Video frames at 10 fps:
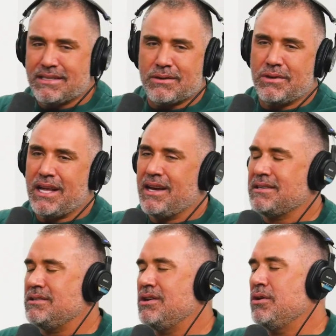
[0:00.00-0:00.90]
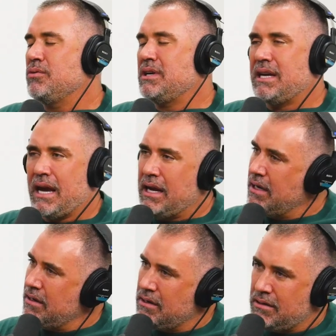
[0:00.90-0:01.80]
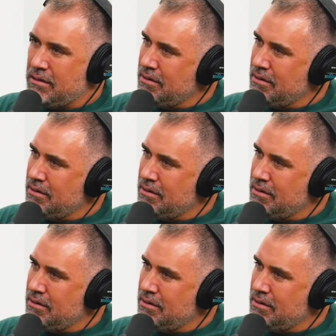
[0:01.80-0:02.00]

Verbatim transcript: someone that has no gain